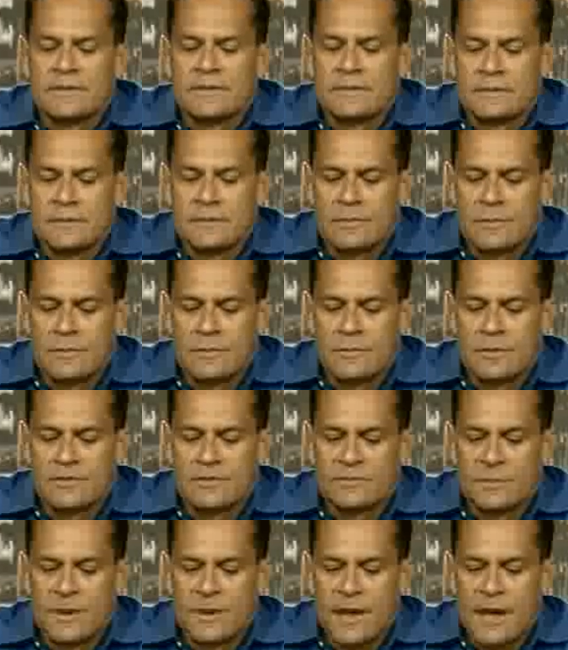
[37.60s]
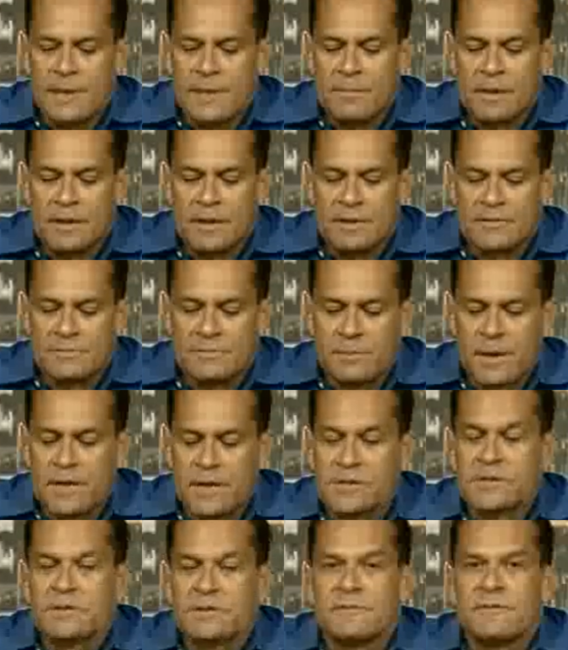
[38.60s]
because what's been happening is
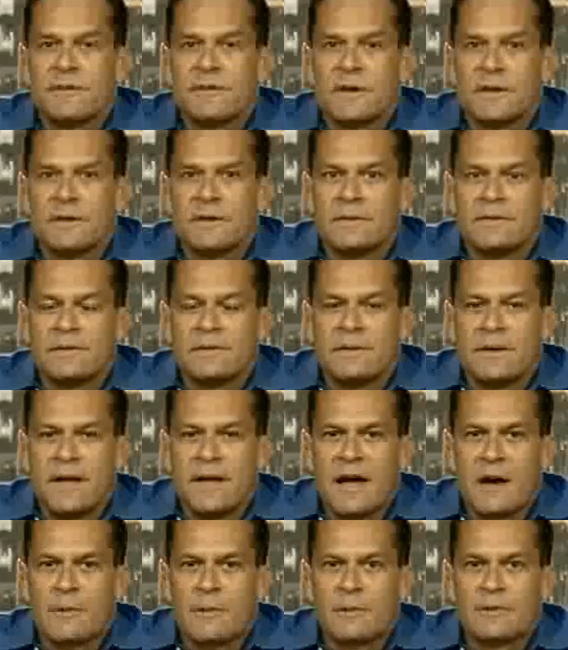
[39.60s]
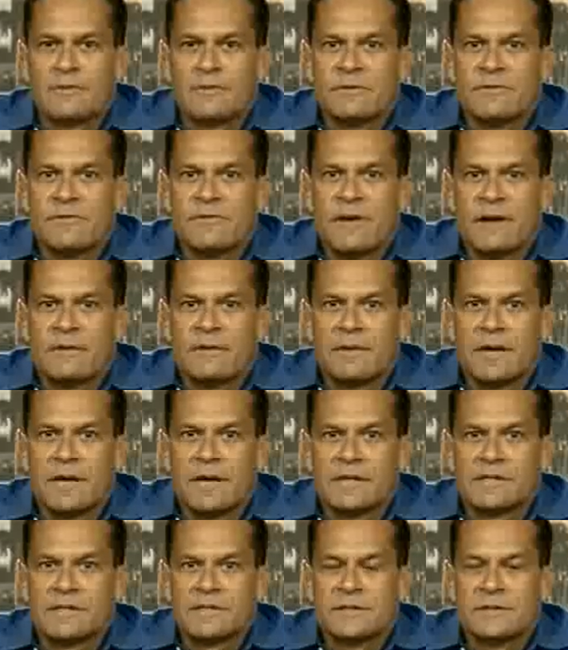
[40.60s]
pension funds, endowments, and
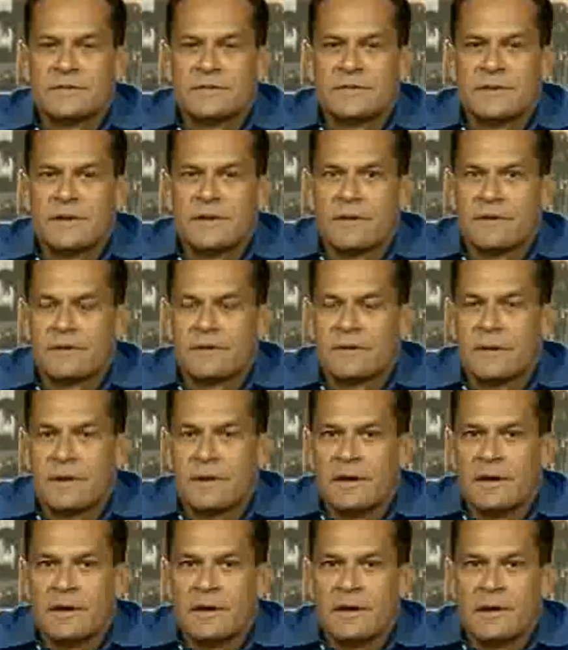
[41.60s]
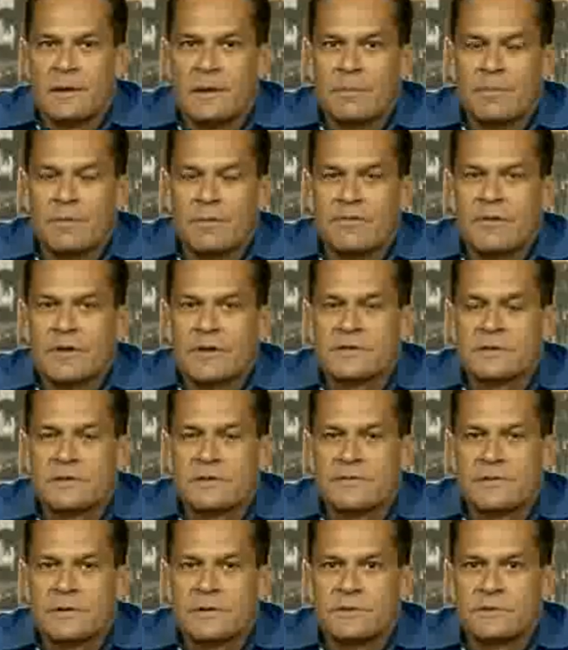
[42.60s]
foundations and other
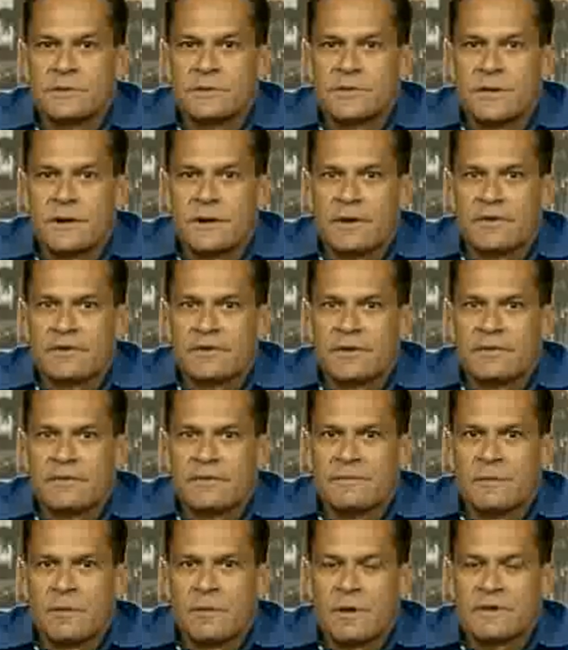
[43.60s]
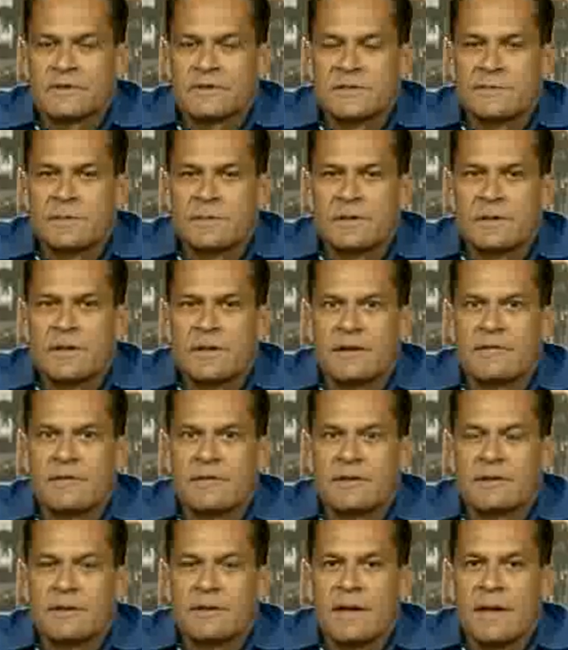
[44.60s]
professional fiduciaries have largely been
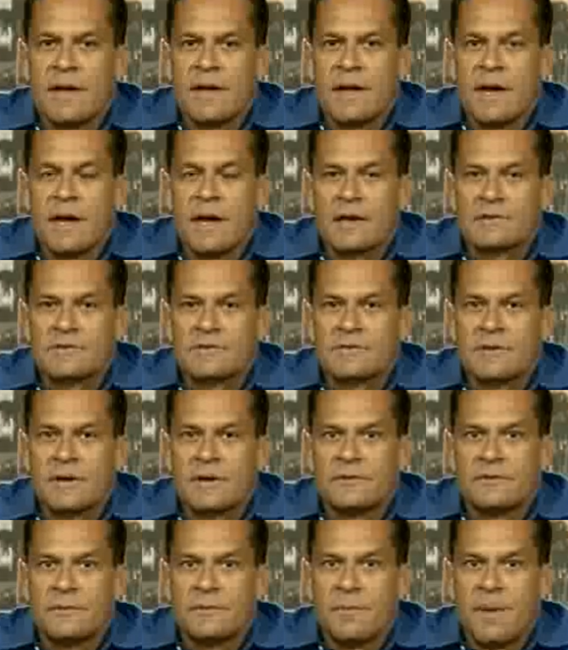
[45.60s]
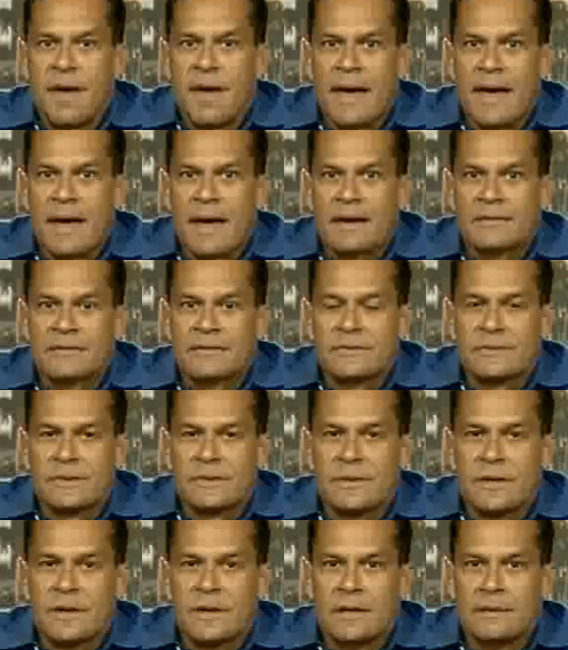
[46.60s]
giving hedge funds a
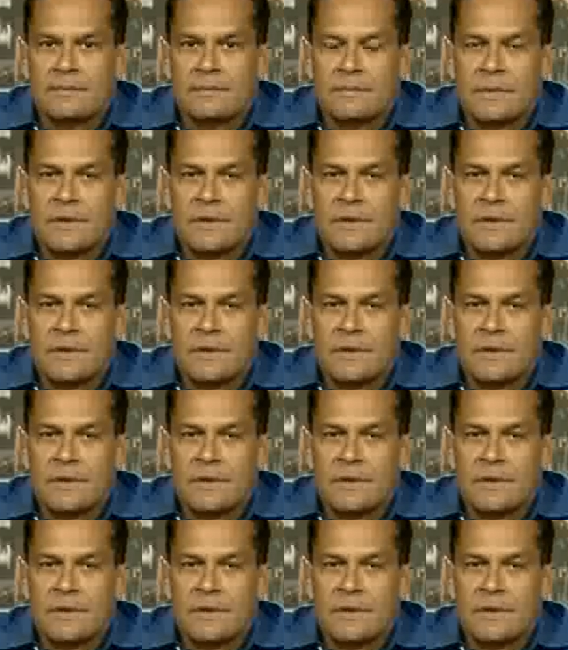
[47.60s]
pass,